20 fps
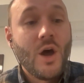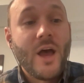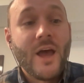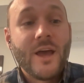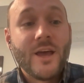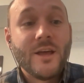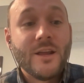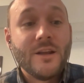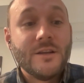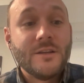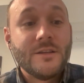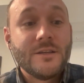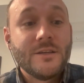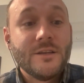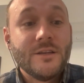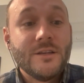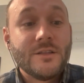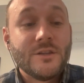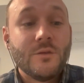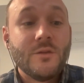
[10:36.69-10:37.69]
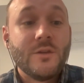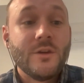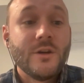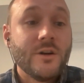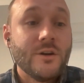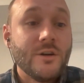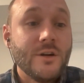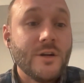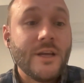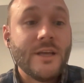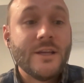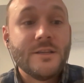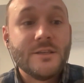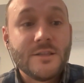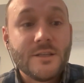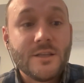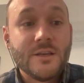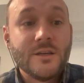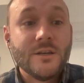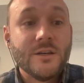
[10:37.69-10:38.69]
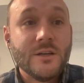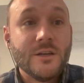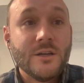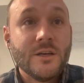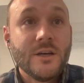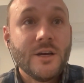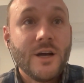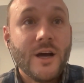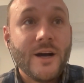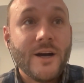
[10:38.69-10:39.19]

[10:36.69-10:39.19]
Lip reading: And so there is the,